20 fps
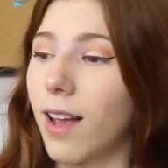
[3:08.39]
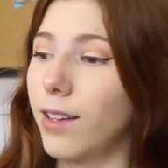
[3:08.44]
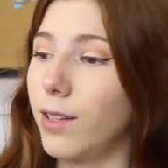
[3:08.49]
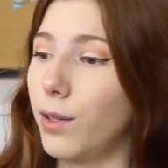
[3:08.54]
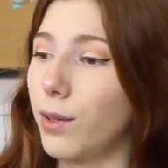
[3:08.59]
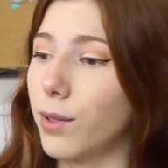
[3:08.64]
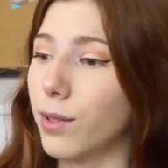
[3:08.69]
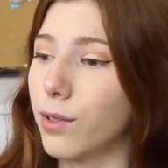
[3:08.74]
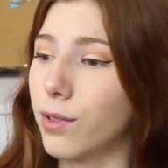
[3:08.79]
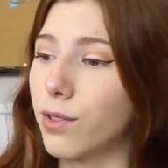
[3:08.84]
and
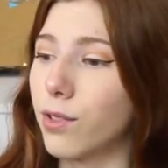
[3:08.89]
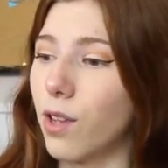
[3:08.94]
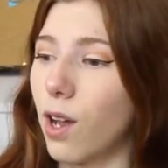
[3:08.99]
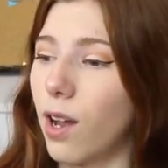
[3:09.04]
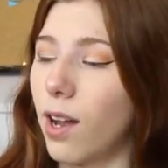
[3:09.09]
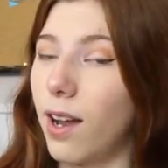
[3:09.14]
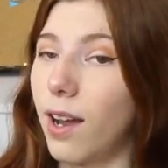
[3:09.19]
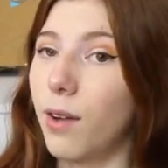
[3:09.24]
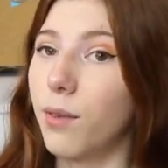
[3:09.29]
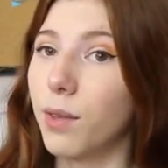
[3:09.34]
you can
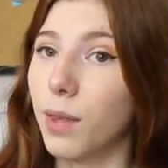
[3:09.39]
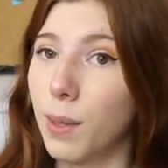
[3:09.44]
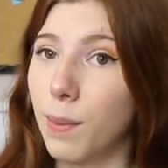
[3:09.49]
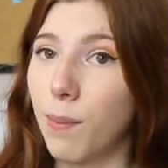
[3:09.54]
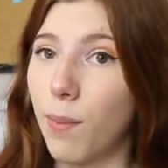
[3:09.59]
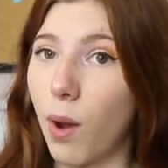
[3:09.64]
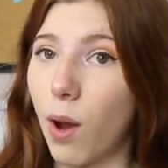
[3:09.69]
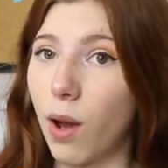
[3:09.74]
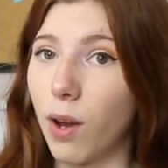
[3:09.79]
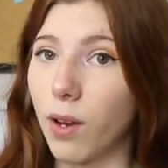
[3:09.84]
saw out the
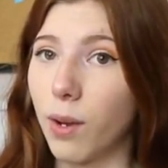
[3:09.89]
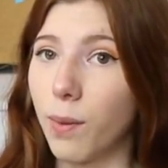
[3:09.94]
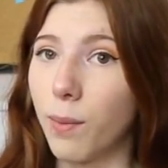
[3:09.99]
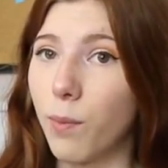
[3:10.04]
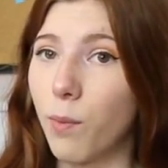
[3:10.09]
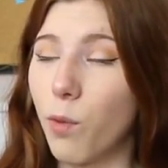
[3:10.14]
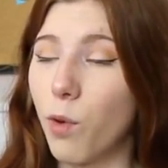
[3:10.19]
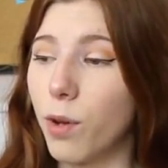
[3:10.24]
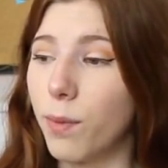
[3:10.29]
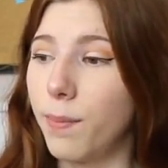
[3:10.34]

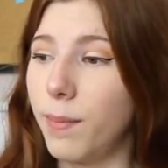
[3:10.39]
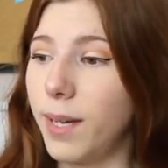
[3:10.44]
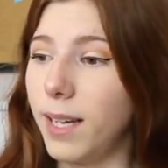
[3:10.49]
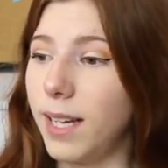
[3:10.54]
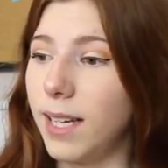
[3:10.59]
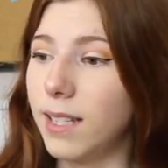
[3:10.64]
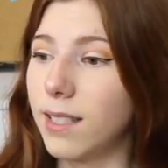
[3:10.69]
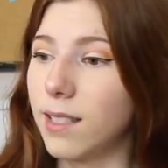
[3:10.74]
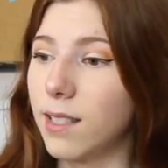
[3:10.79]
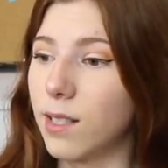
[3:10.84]
bottom wood
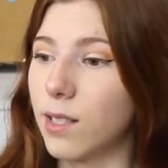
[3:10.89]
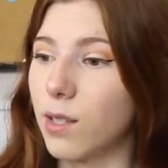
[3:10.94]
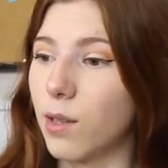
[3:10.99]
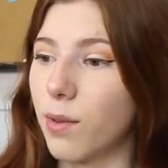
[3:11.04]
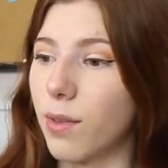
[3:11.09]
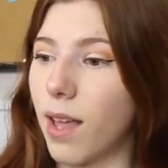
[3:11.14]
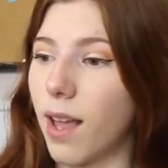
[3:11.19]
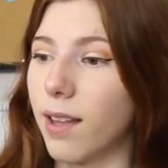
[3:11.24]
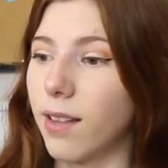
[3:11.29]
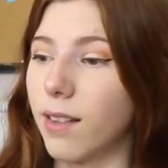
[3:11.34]
piece
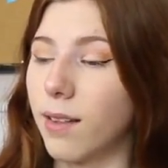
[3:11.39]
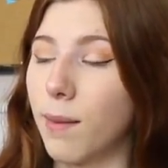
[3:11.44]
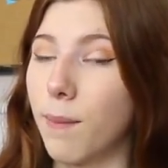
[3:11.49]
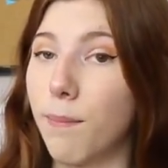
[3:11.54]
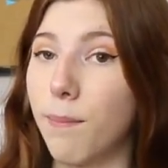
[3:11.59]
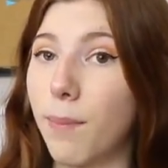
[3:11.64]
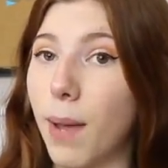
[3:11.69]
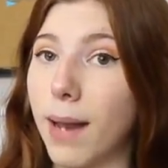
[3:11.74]
so then